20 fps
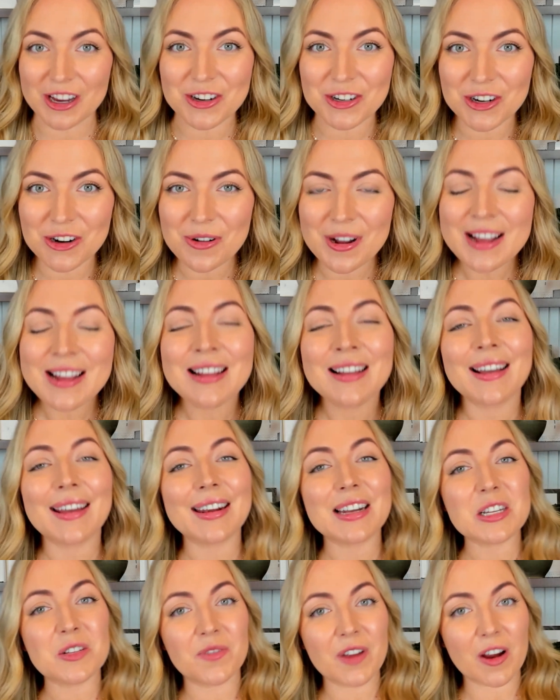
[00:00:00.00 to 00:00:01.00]
issue.
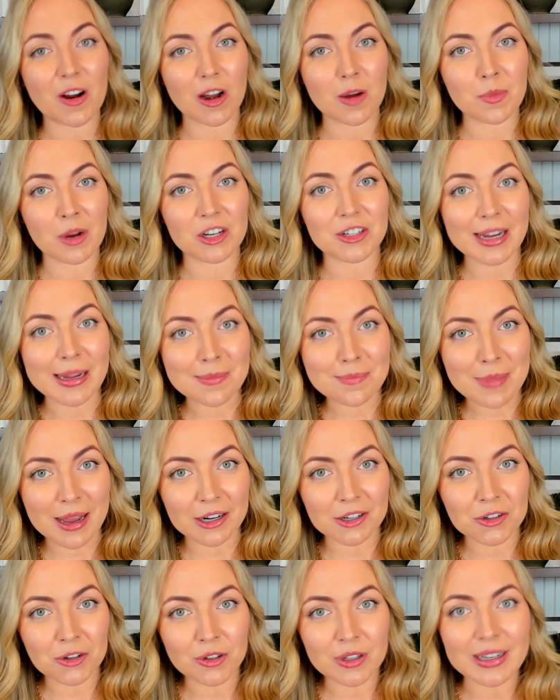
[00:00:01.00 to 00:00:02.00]
It is very much a
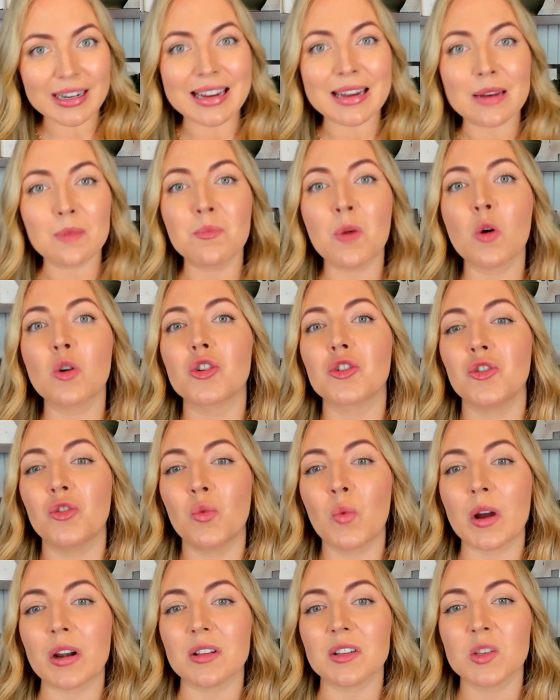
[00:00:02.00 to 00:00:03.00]
mental and emotional
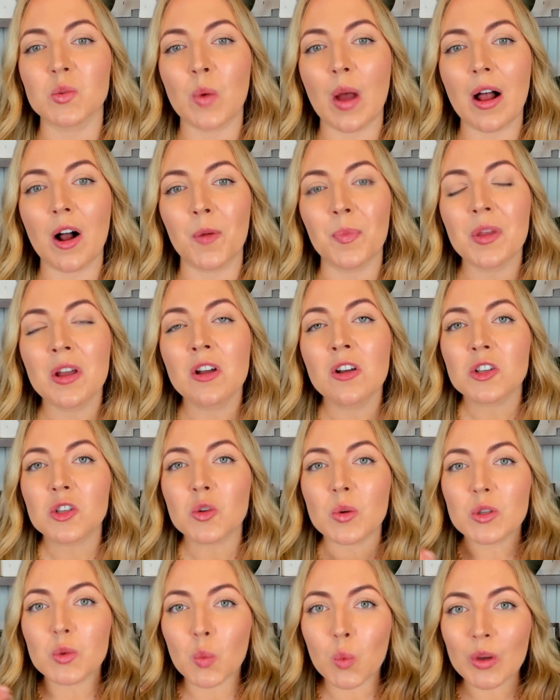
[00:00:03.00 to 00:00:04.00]
one as well.
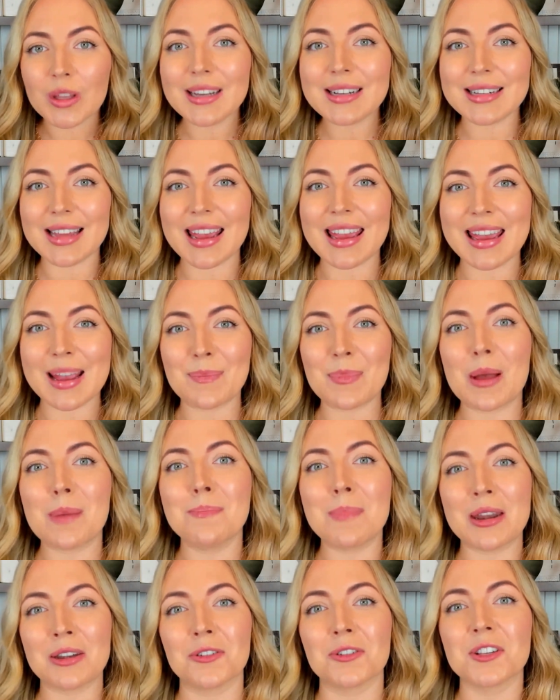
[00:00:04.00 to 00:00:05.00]
So it's really taking up that
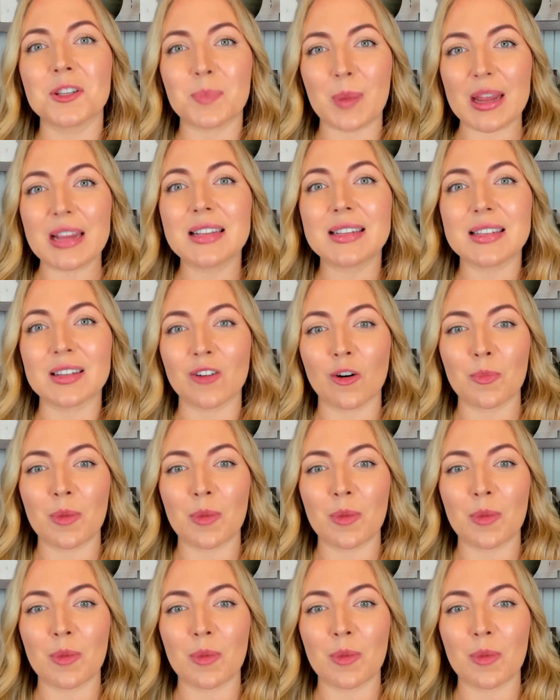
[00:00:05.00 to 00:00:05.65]
mental space in our